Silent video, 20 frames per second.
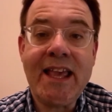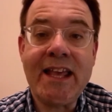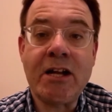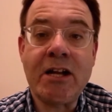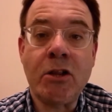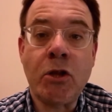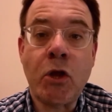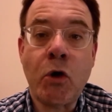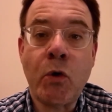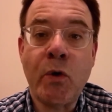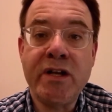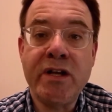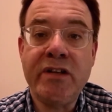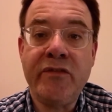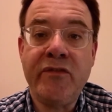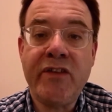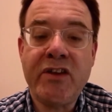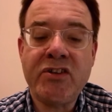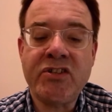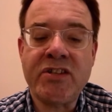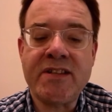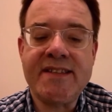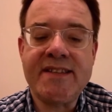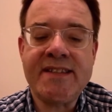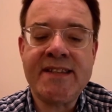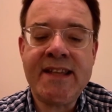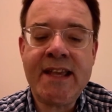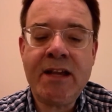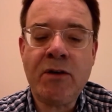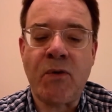in a lower division
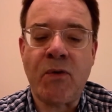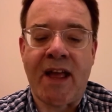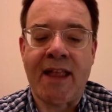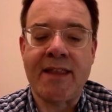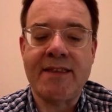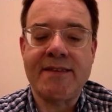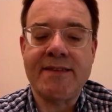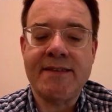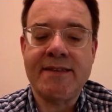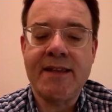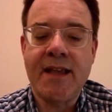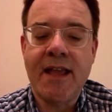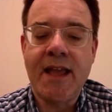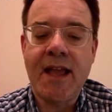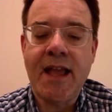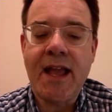sequence,